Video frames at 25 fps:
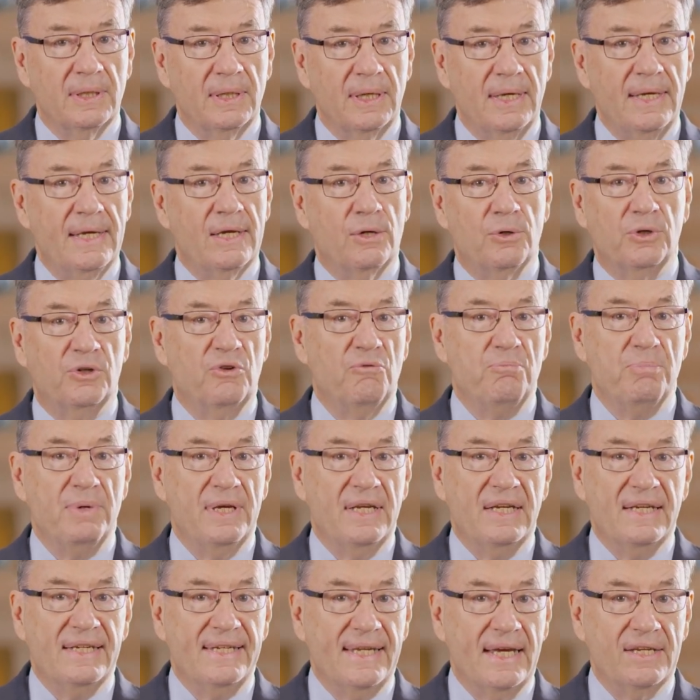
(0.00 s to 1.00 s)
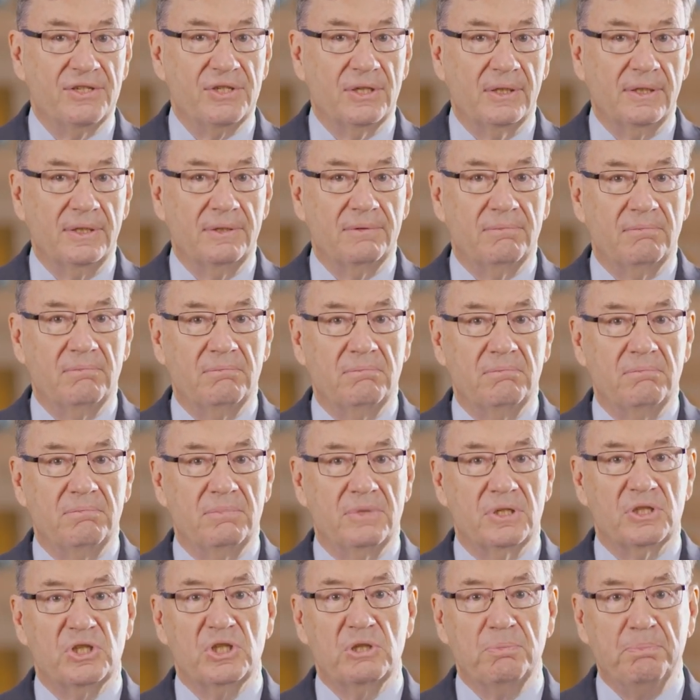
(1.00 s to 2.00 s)
He could have been desolate,
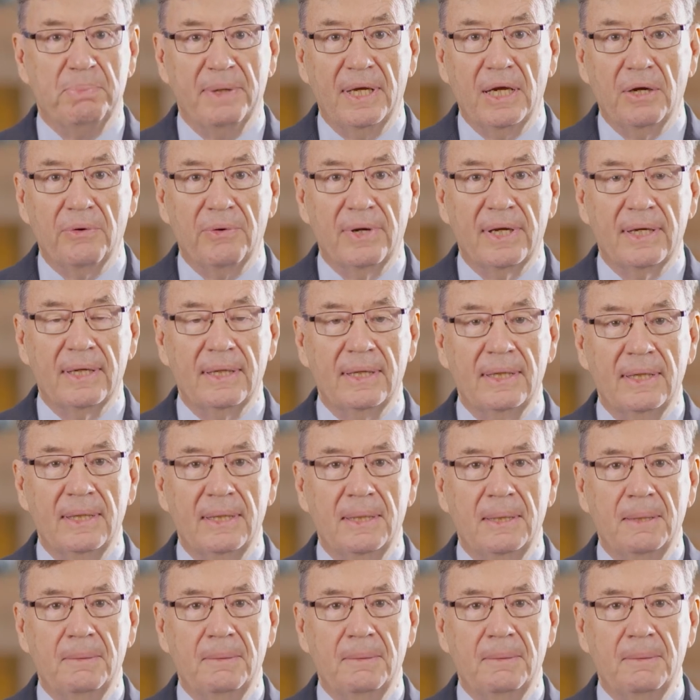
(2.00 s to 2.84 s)
despairing,